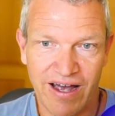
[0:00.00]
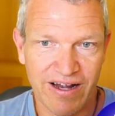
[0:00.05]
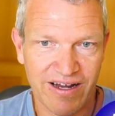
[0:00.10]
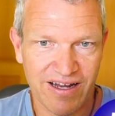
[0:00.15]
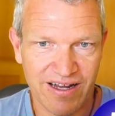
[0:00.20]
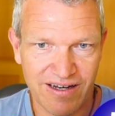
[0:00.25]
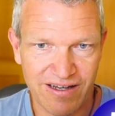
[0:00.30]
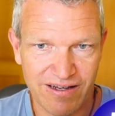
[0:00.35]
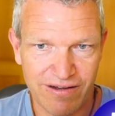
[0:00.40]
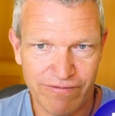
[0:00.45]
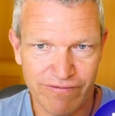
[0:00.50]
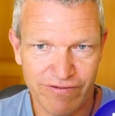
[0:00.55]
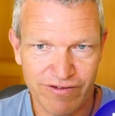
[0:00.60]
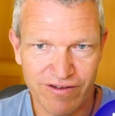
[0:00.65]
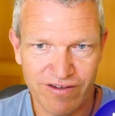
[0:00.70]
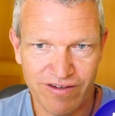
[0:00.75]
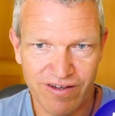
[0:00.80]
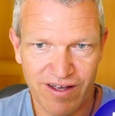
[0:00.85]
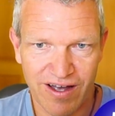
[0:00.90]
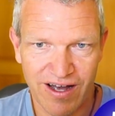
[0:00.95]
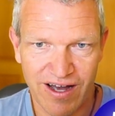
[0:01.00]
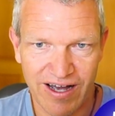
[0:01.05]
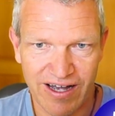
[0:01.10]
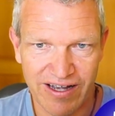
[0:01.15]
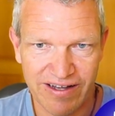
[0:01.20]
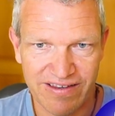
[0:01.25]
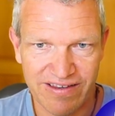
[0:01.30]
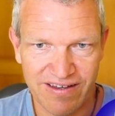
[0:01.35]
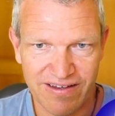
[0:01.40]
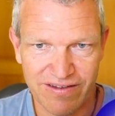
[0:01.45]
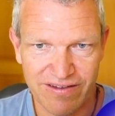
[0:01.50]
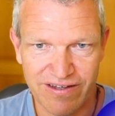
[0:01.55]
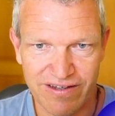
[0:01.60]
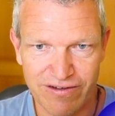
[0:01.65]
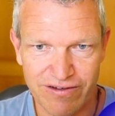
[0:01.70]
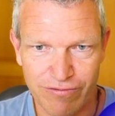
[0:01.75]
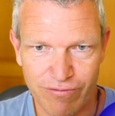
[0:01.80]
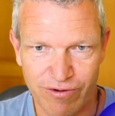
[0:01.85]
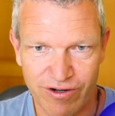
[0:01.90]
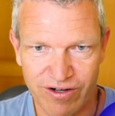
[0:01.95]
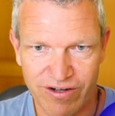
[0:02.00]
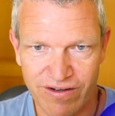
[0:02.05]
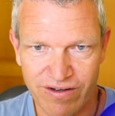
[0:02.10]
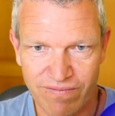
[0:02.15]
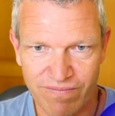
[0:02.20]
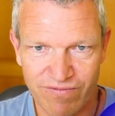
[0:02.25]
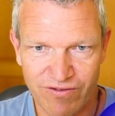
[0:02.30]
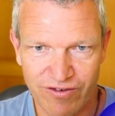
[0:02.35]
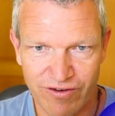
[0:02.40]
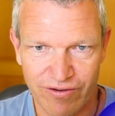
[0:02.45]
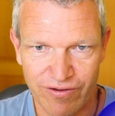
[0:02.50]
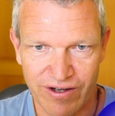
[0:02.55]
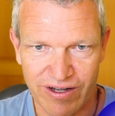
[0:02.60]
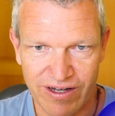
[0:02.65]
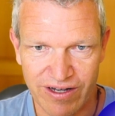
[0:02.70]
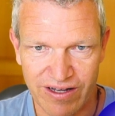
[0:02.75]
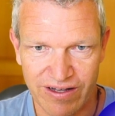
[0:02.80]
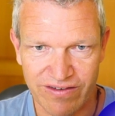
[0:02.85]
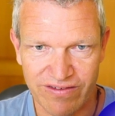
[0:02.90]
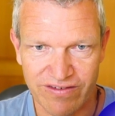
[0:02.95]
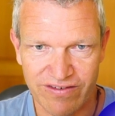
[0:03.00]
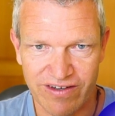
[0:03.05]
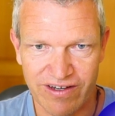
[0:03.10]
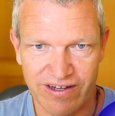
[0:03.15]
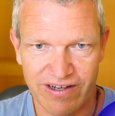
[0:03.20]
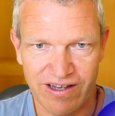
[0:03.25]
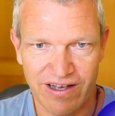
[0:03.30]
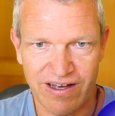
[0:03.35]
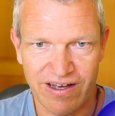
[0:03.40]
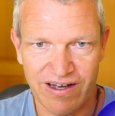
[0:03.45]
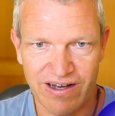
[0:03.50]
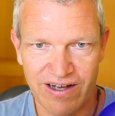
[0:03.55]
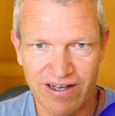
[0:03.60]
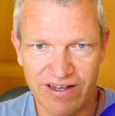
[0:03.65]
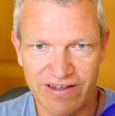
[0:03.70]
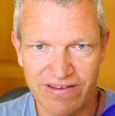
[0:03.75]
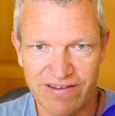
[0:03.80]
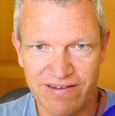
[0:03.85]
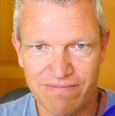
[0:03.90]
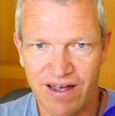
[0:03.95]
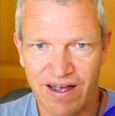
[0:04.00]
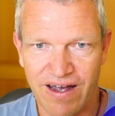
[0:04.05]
I can even hide this one. So I can say hide.